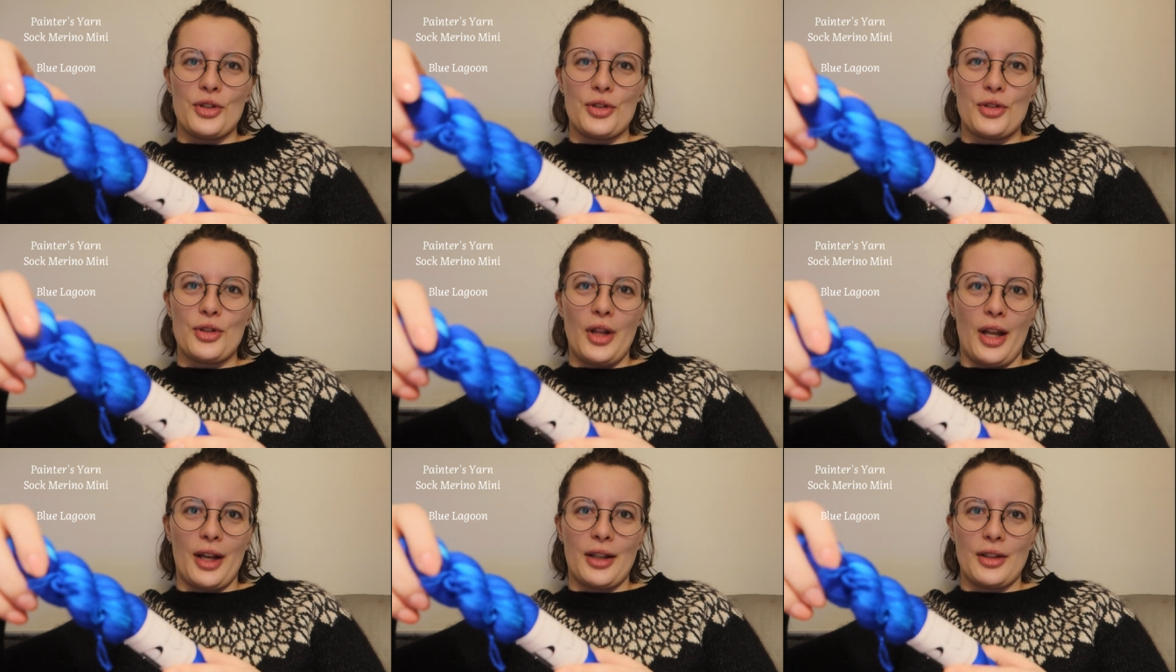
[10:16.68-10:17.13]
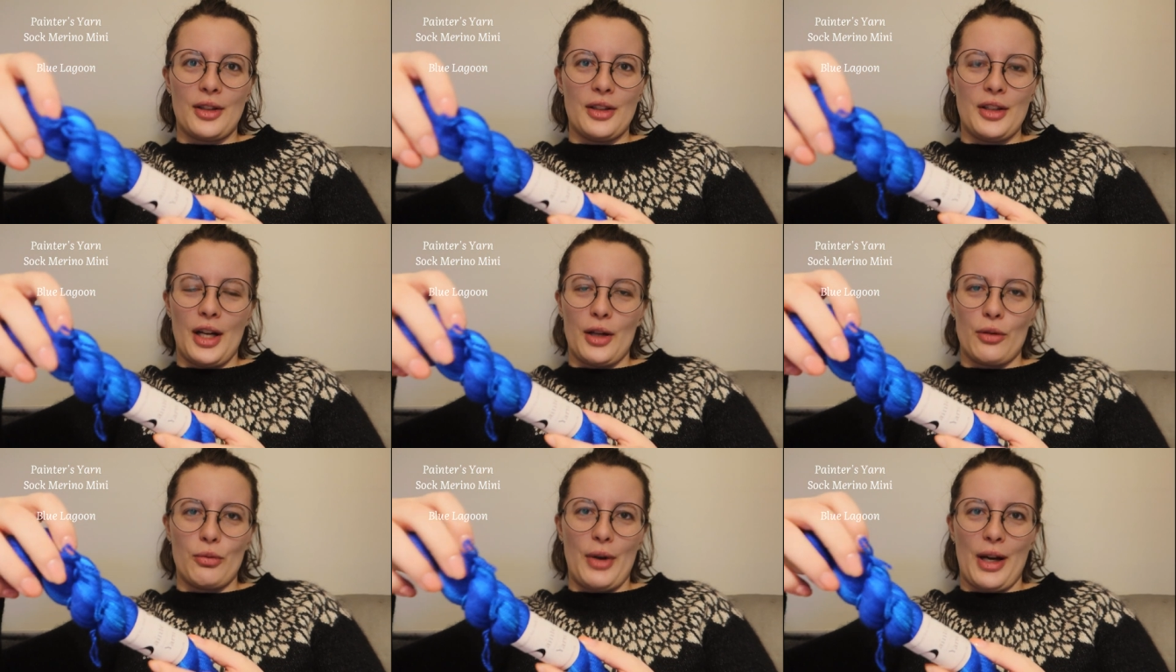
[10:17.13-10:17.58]
which is
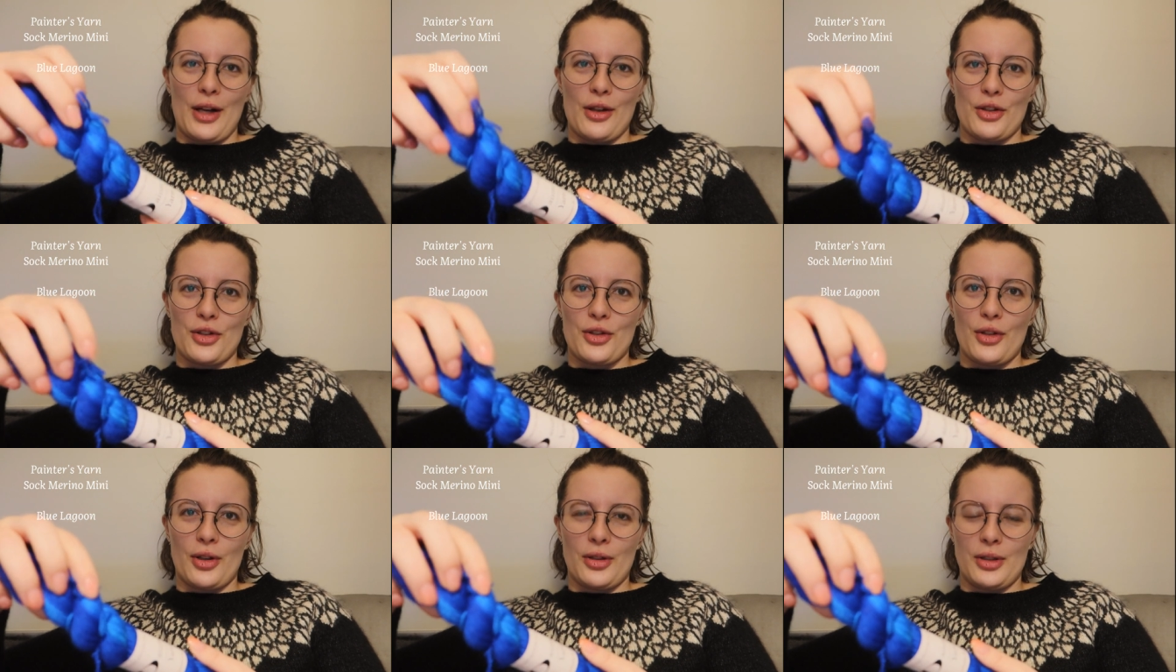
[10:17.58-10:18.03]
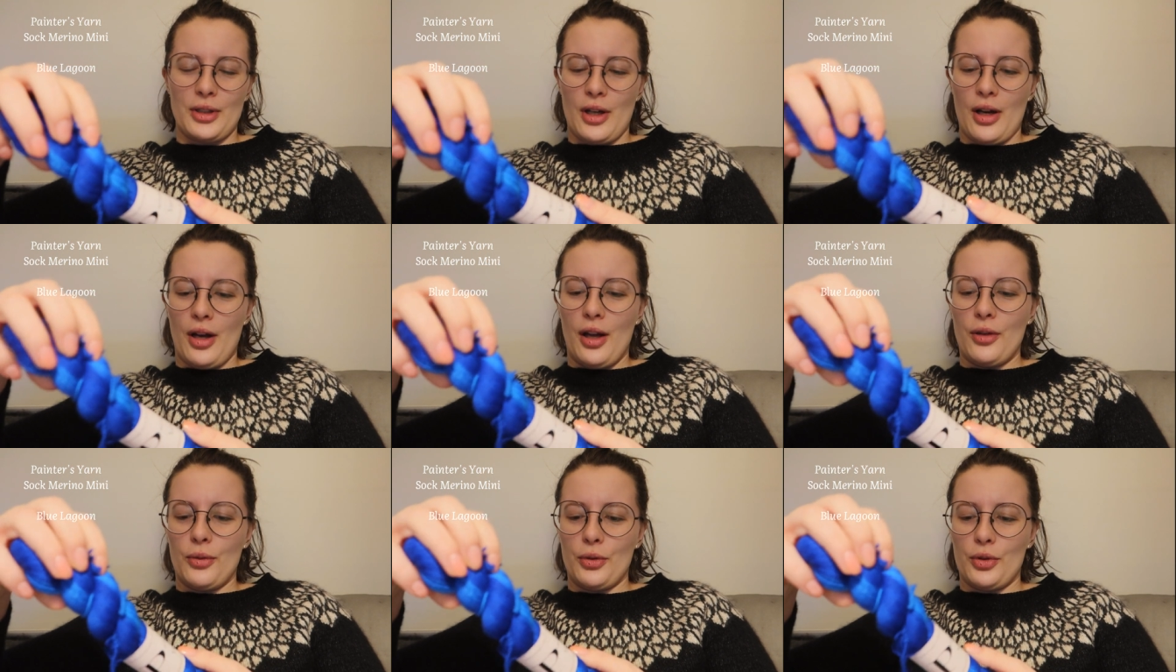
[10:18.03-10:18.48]
like regular
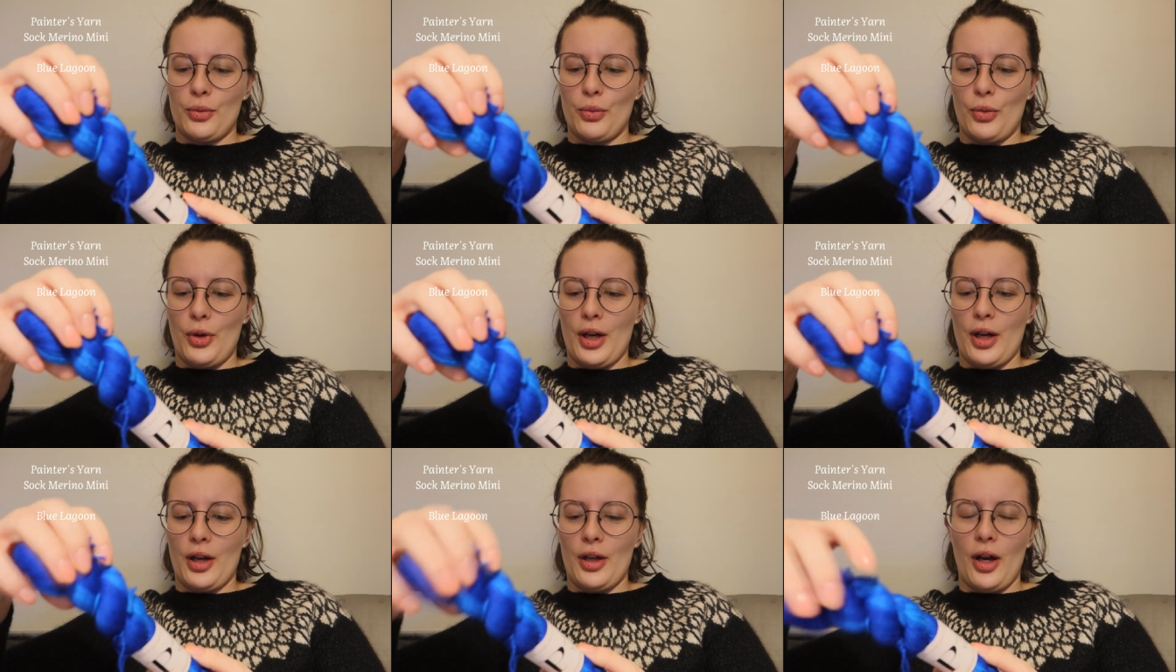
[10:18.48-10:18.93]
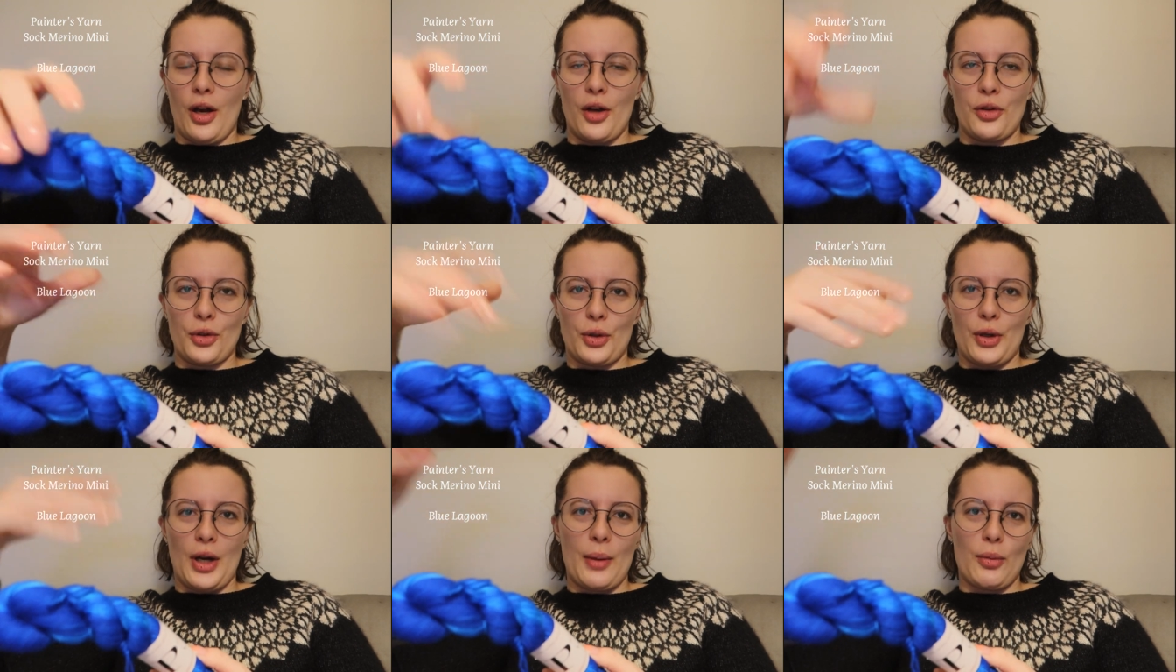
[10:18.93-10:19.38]
sock yarn,
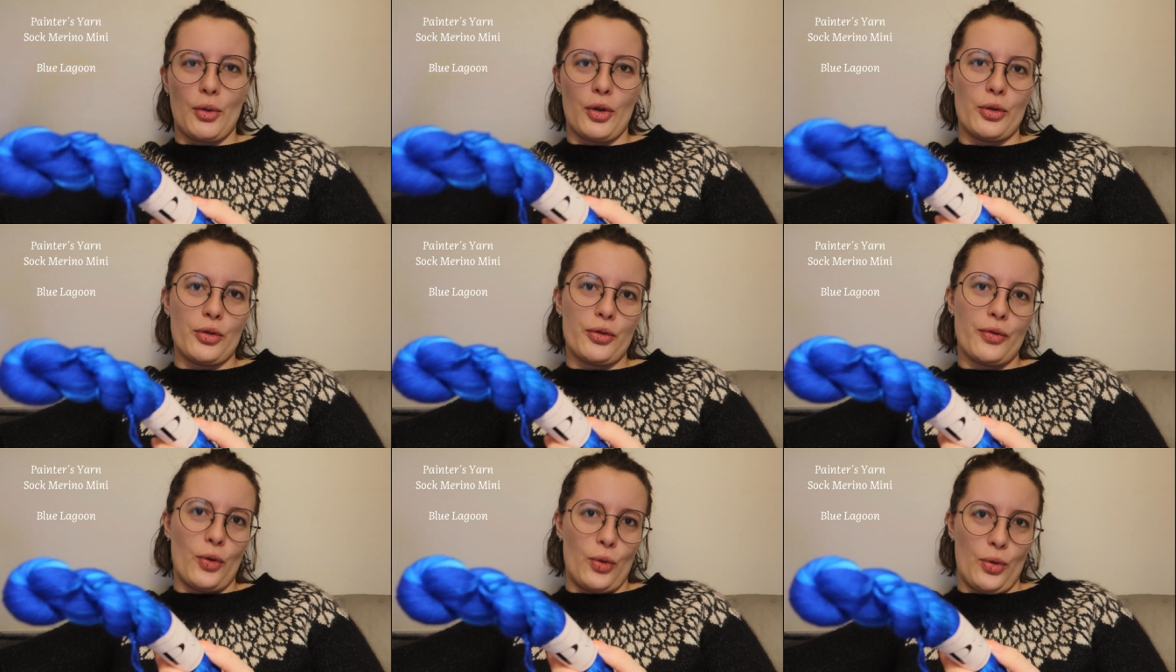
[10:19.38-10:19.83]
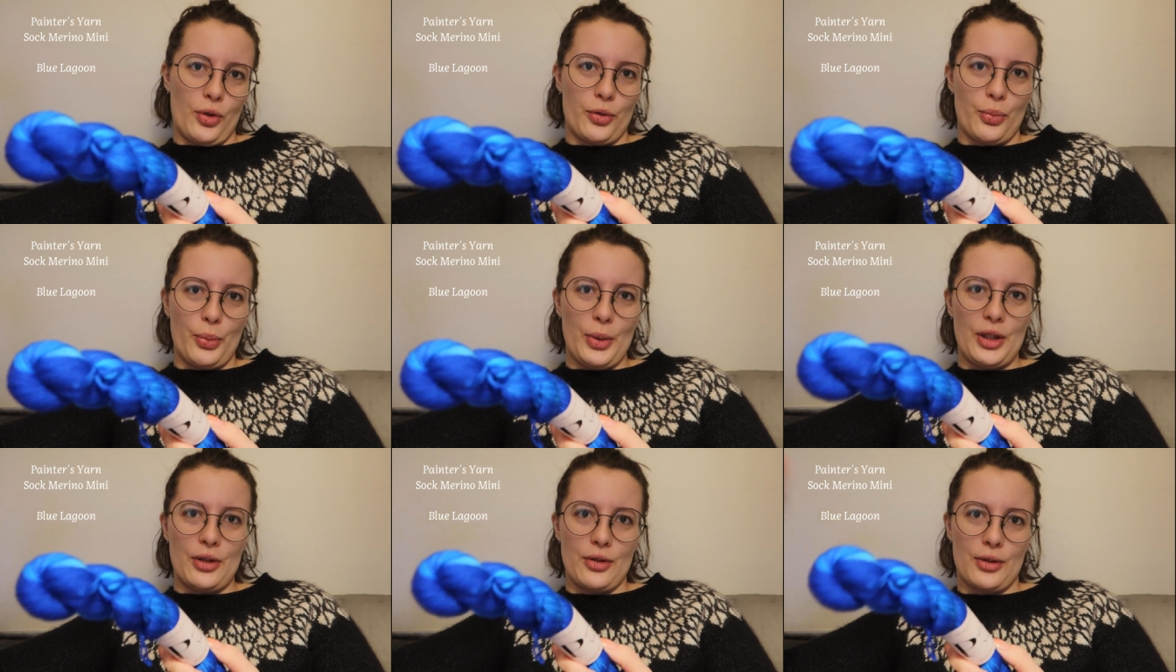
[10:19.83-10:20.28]
where one hundred gram goes
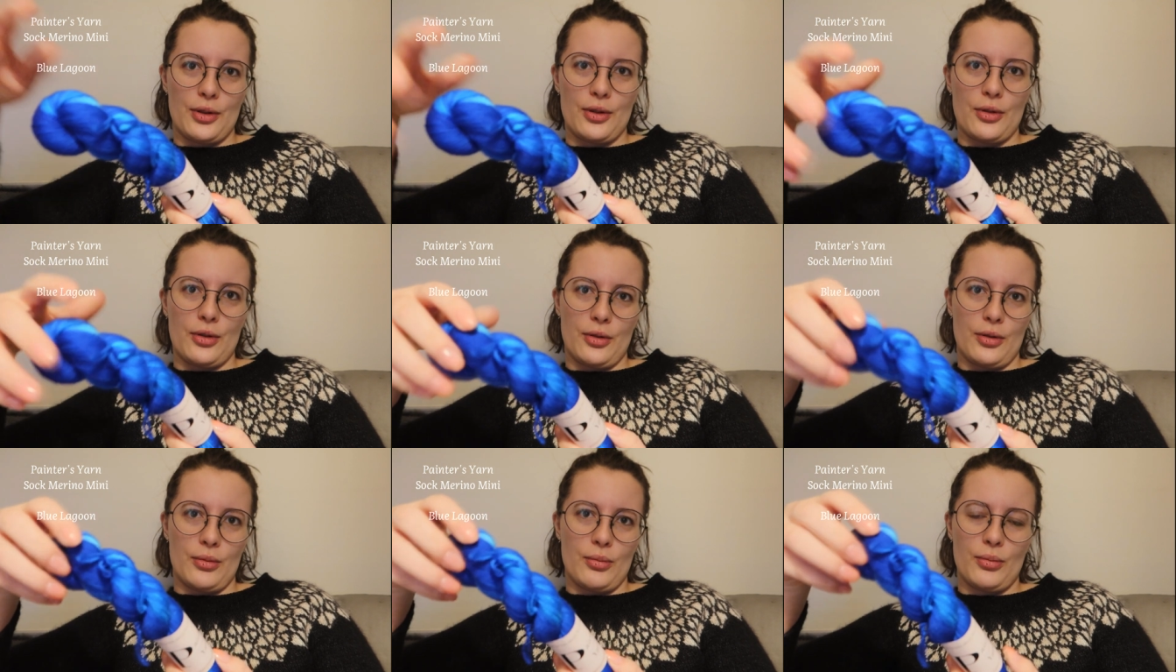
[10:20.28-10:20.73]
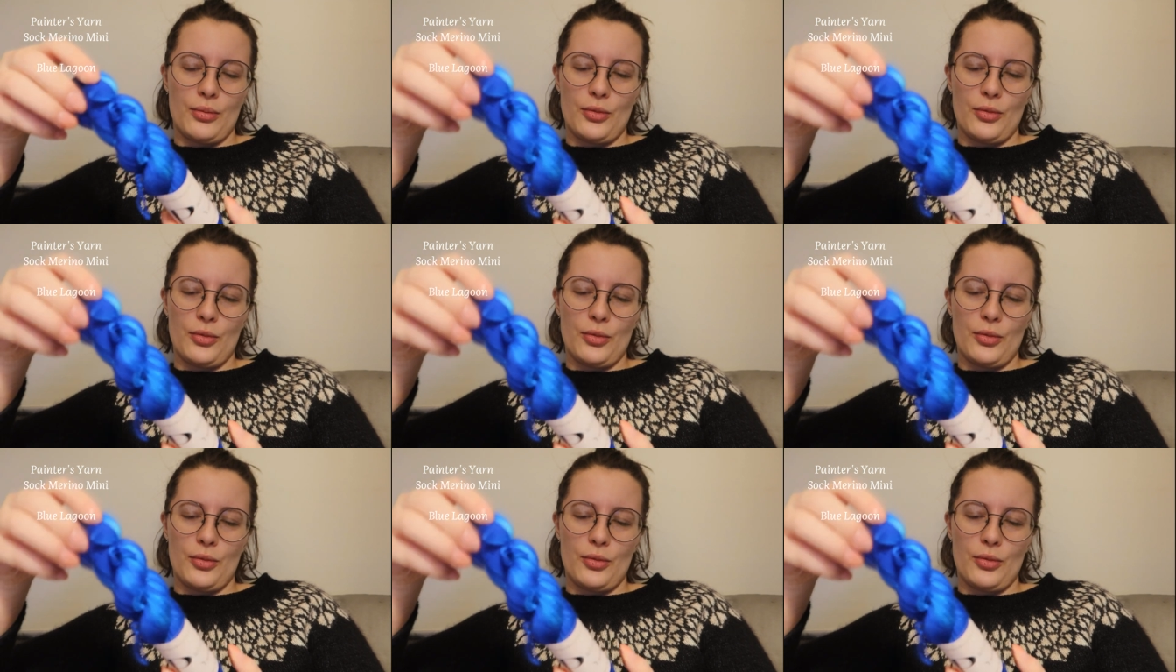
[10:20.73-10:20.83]
four hundred meters.